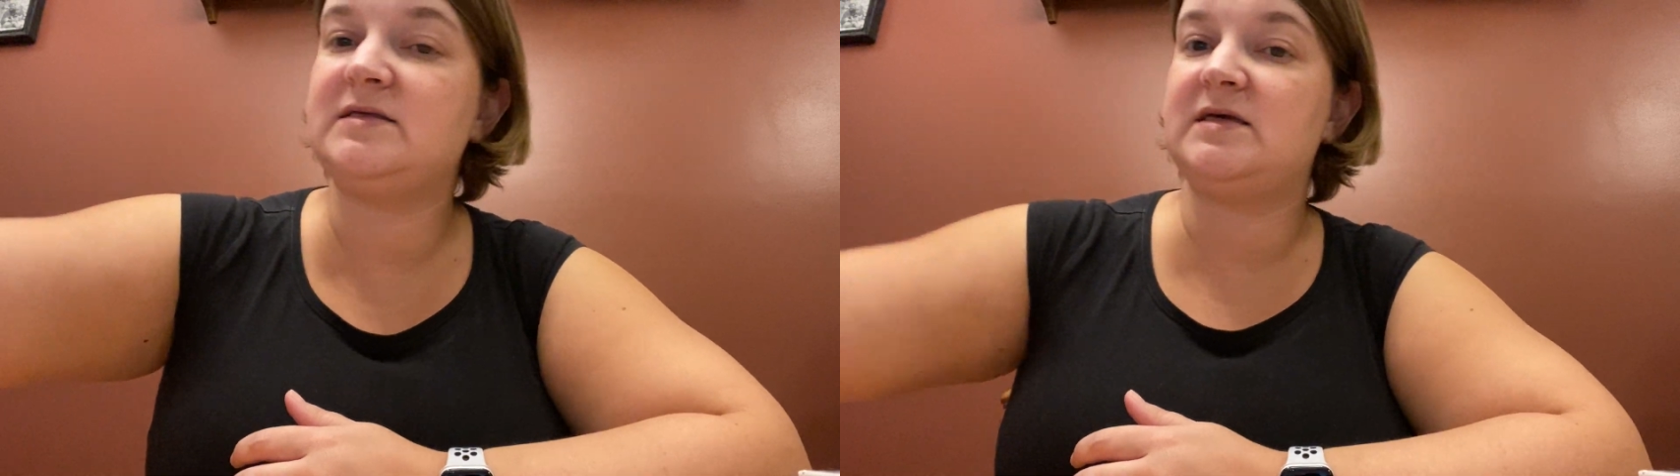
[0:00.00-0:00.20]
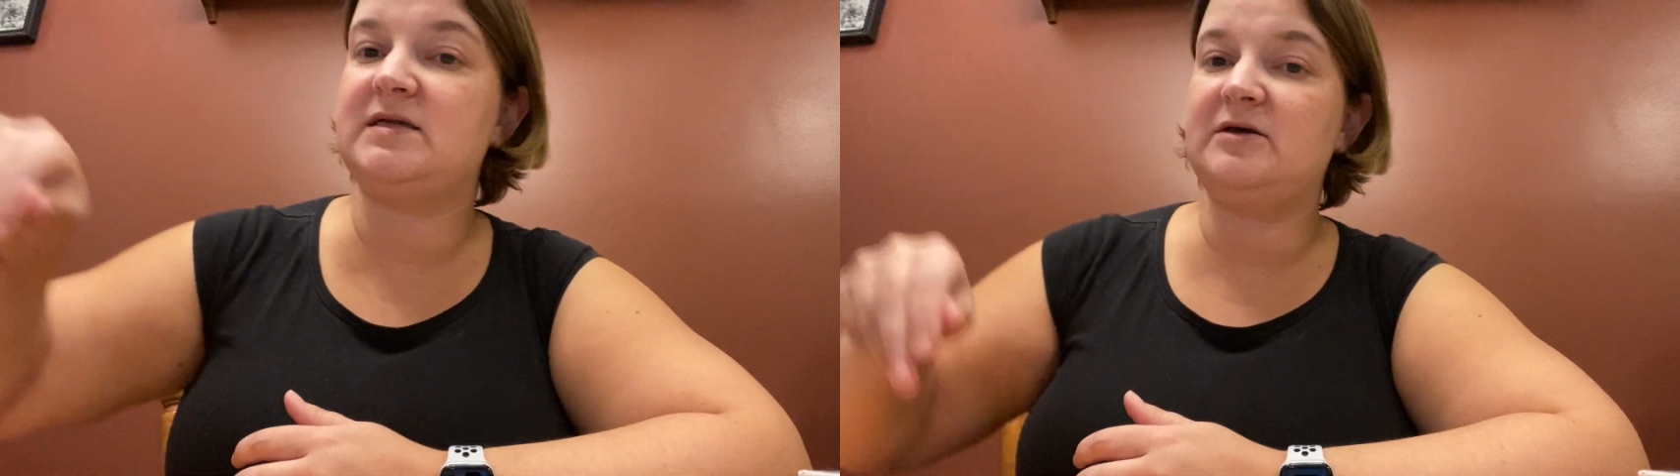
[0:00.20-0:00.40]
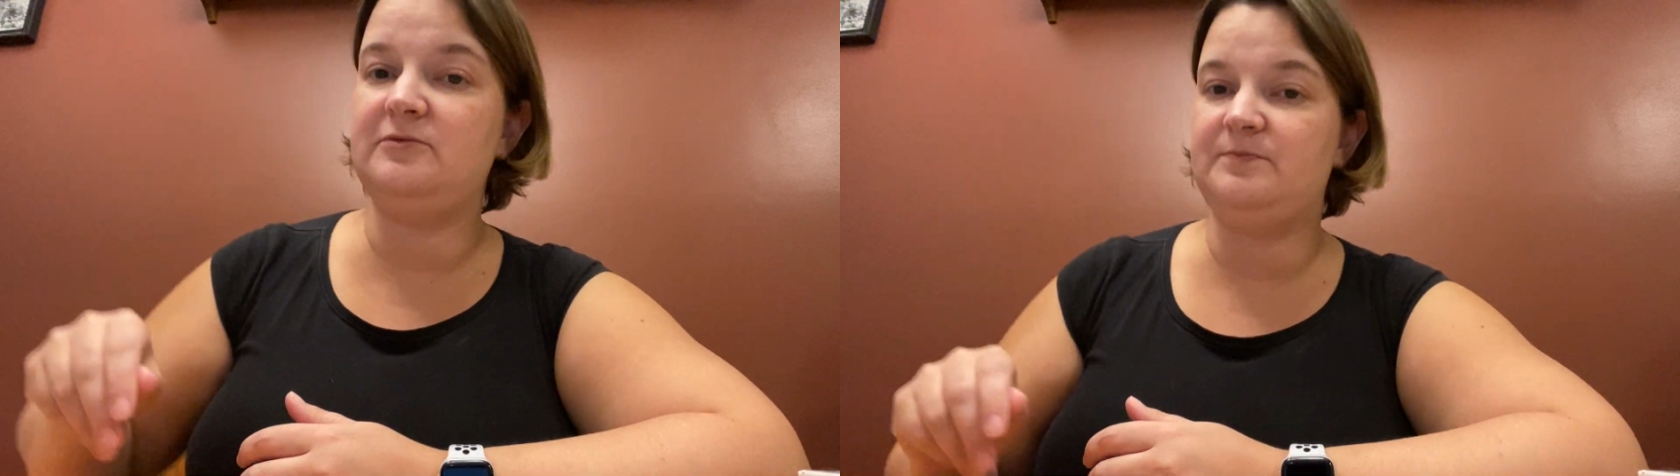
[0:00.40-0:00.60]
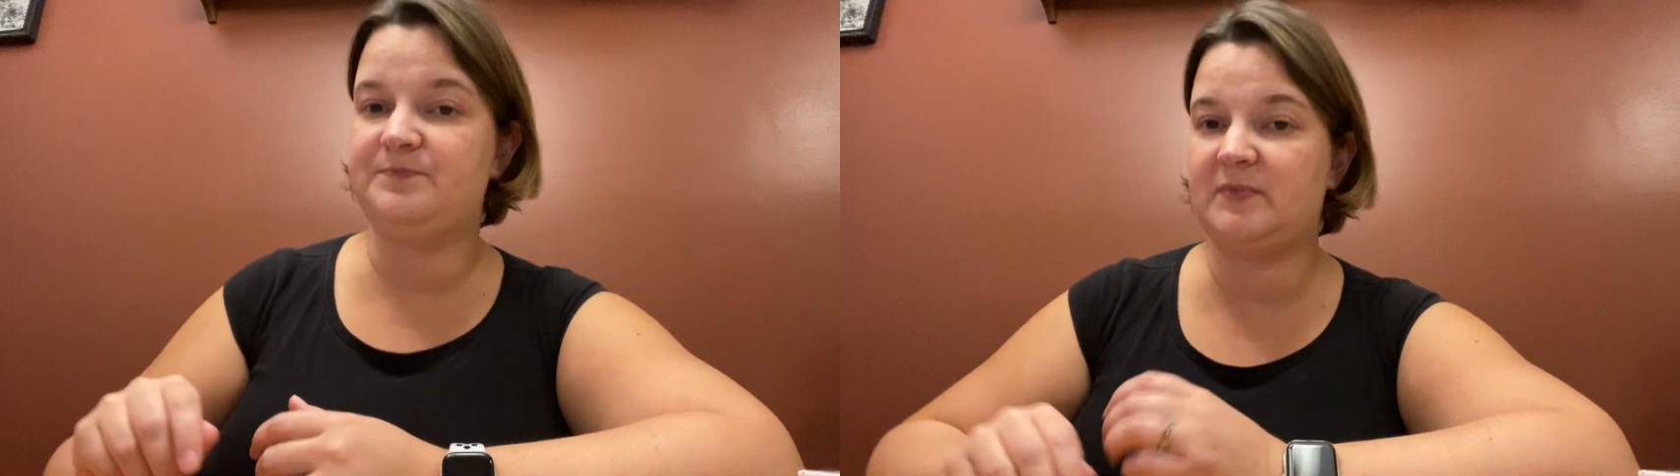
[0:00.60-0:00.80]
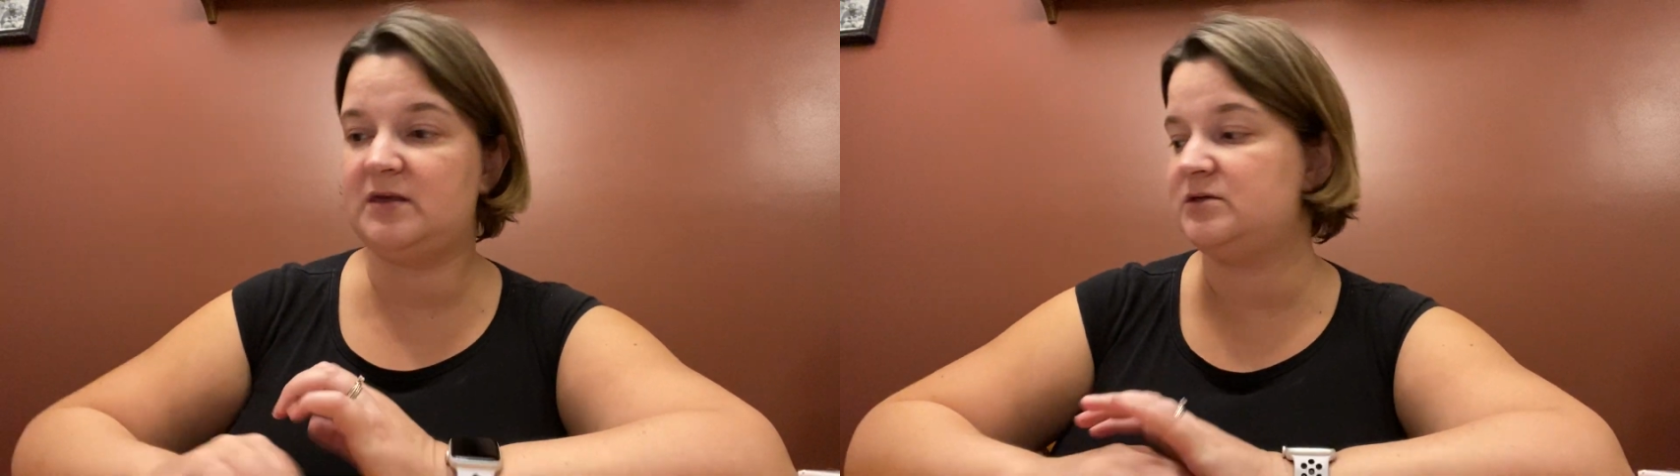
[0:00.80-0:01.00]
sent out
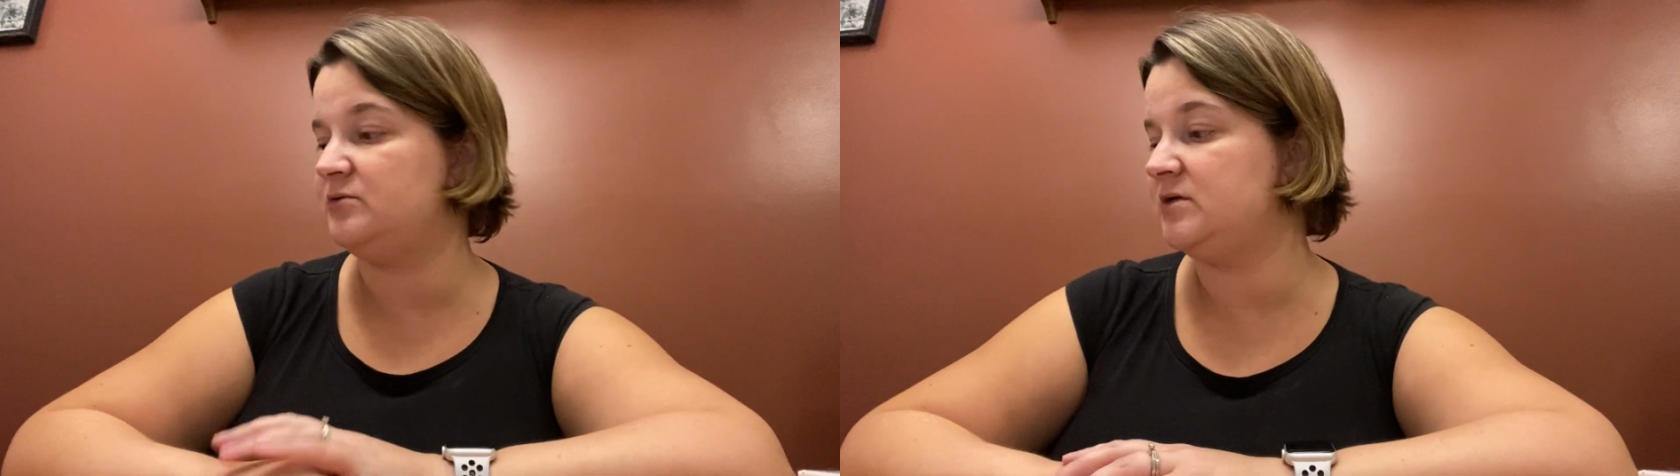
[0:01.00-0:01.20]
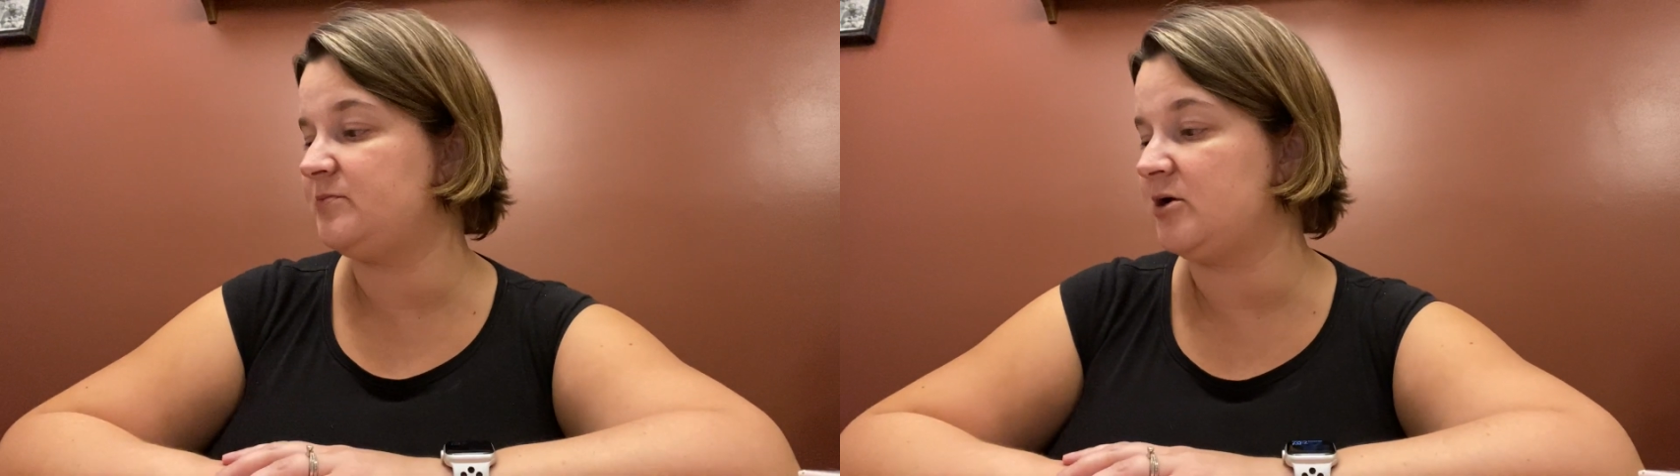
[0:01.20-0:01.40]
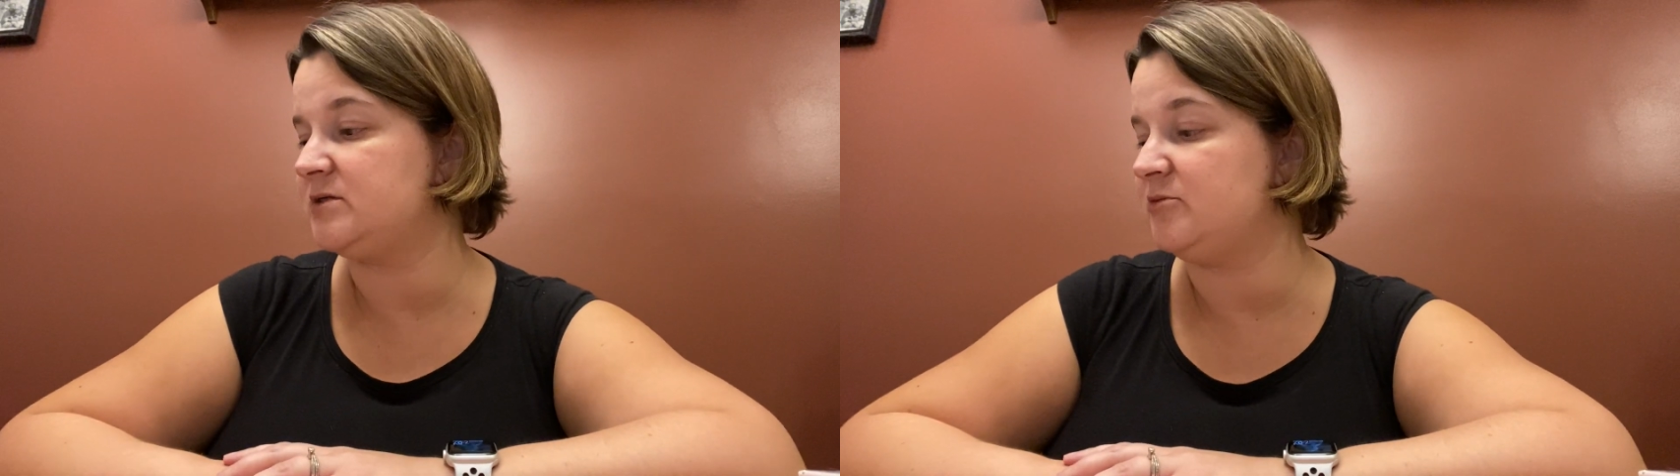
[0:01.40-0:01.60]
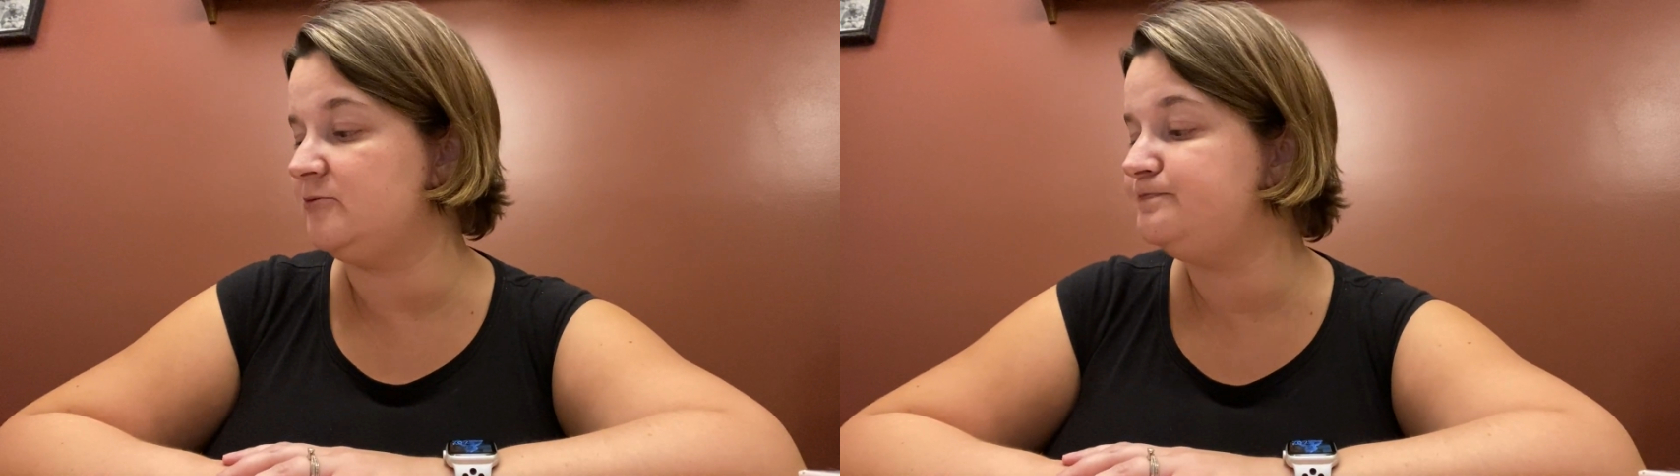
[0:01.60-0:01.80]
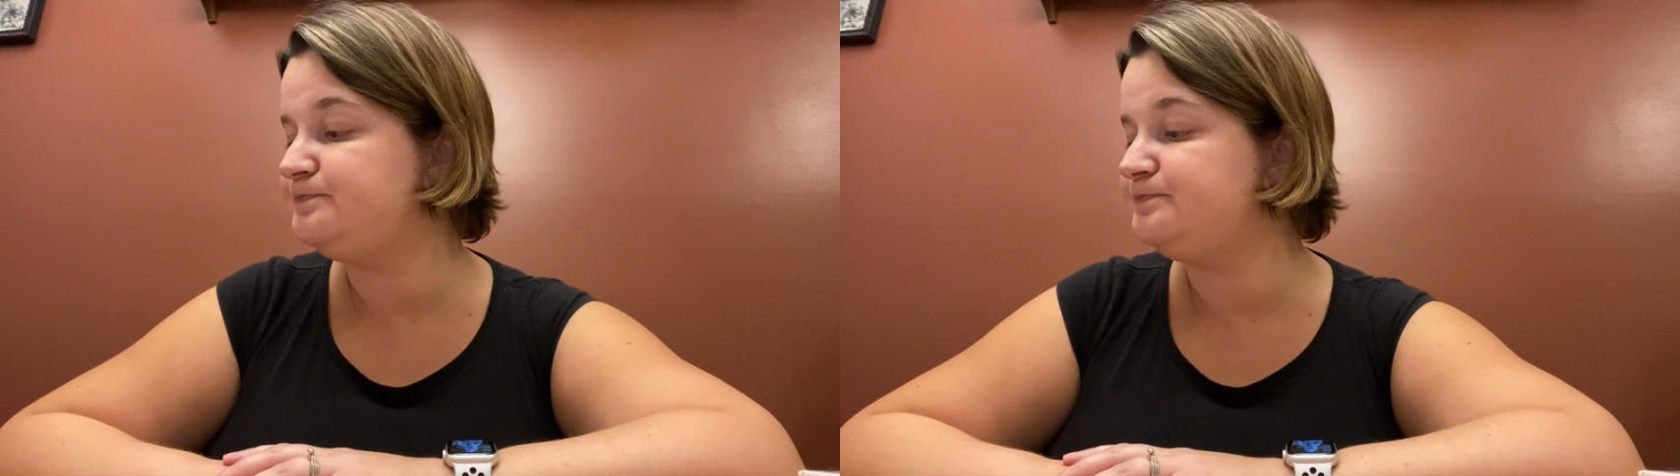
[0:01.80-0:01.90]
as soon as possible.